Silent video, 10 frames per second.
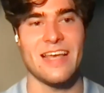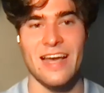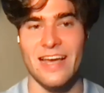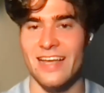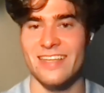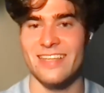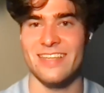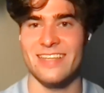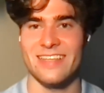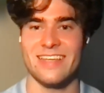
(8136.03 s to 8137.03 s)
I
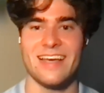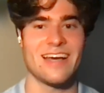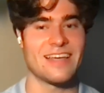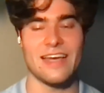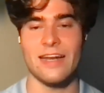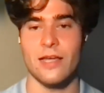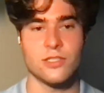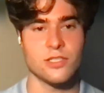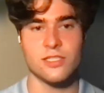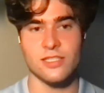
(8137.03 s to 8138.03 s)
Yeah, again,
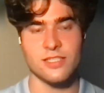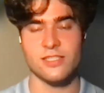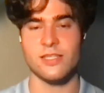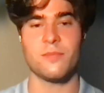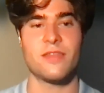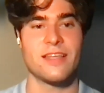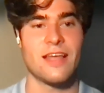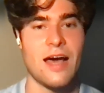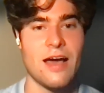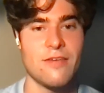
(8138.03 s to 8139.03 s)
just this is something
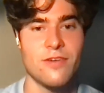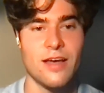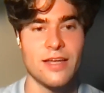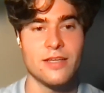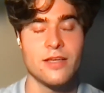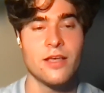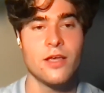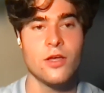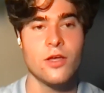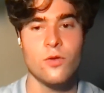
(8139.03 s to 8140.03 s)
I find
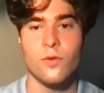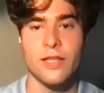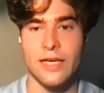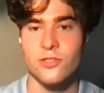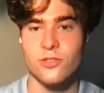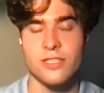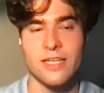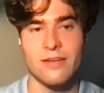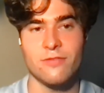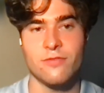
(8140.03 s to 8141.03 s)
really interesting,
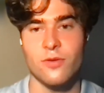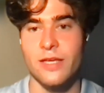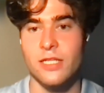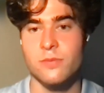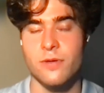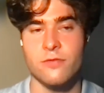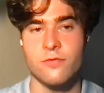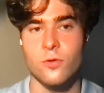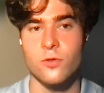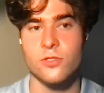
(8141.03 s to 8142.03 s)
and for me it's been
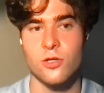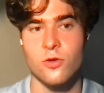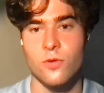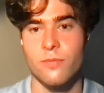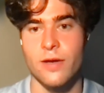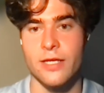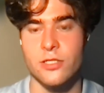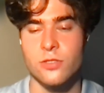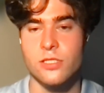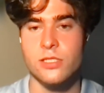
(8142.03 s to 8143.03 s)
full circle with my
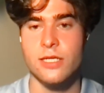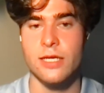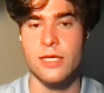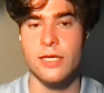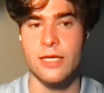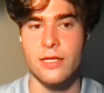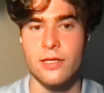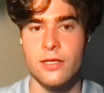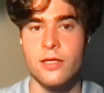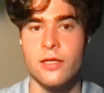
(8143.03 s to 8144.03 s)
interest
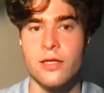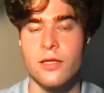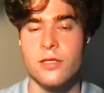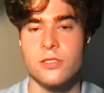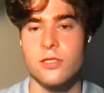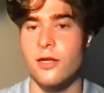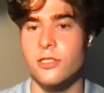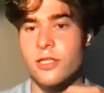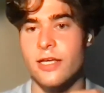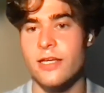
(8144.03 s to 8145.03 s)
in Scottish
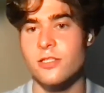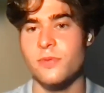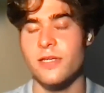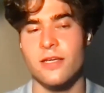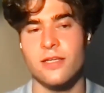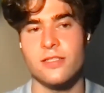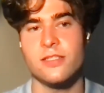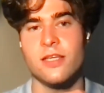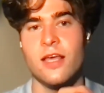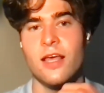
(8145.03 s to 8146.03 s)
clans
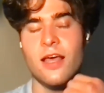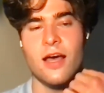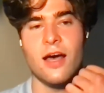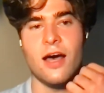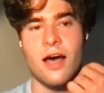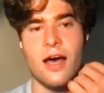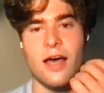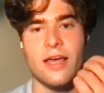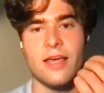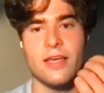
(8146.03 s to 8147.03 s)
because
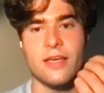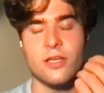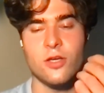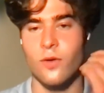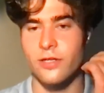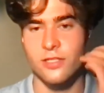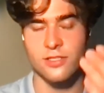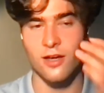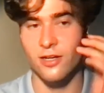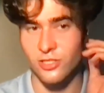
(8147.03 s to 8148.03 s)
I going to the
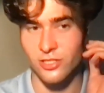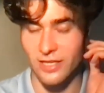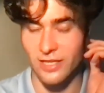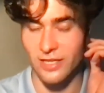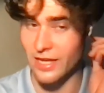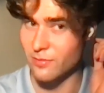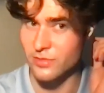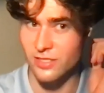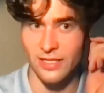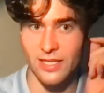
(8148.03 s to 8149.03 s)
Scottish games as a
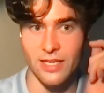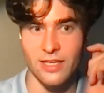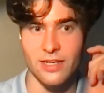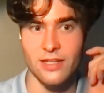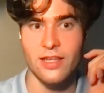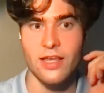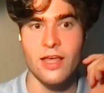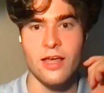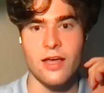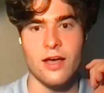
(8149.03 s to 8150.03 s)
kid
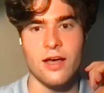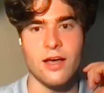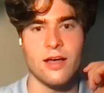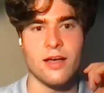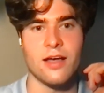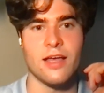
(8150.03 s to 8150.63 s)
uh